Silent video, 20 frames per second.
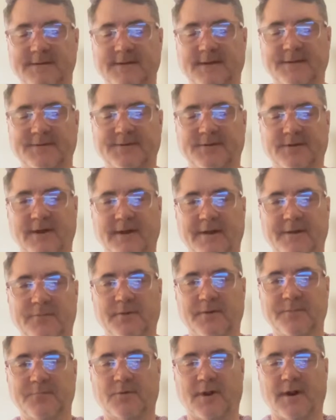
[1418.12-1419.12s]
That's great.
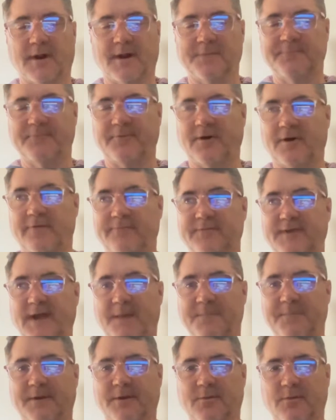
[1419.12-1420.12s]
One more
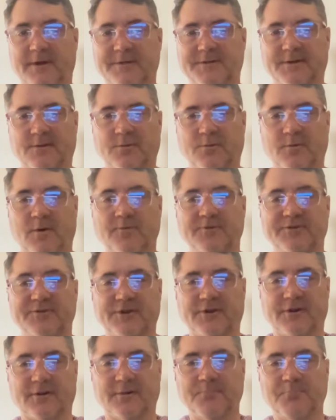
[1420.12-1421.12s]
off-topic question. What was
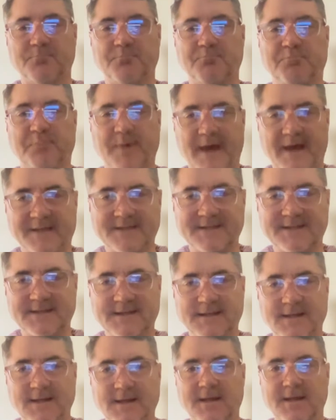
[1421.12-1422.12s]
your
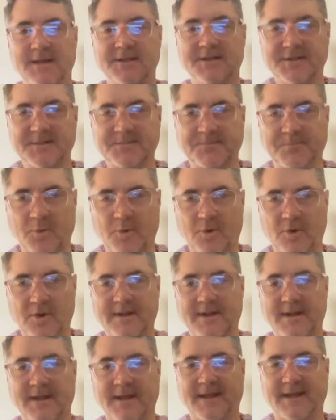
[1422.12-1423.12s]
best
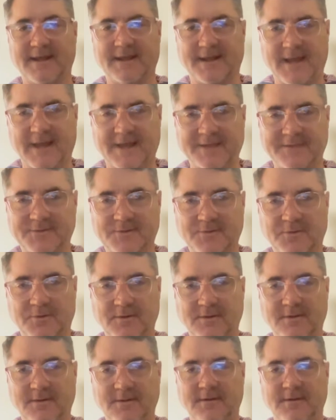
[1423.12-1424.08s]
sport in high school?